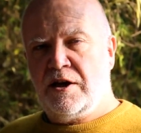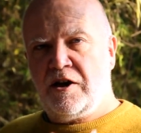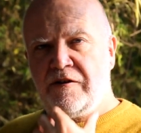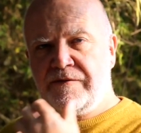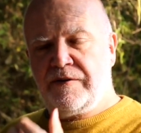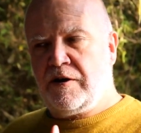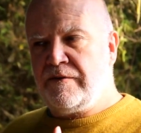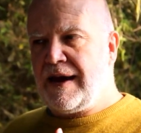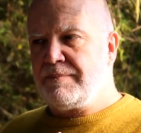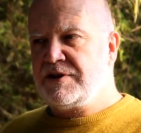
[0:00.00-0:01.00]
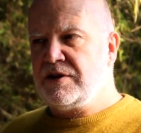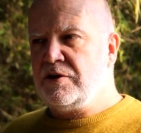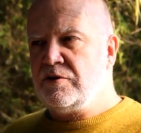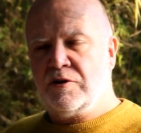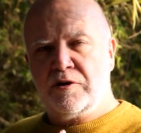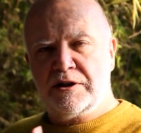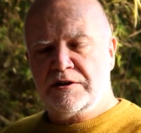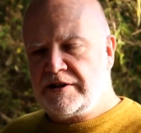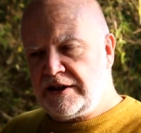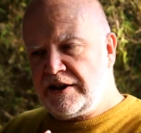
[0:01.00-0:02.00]
of of absolute
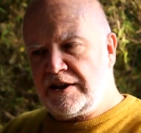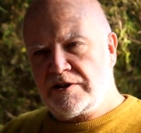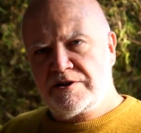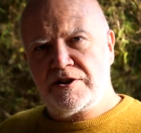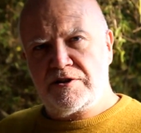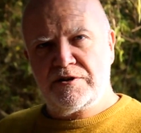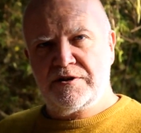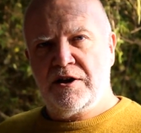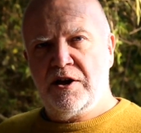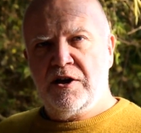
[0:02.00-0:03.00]
loyalty and innocence.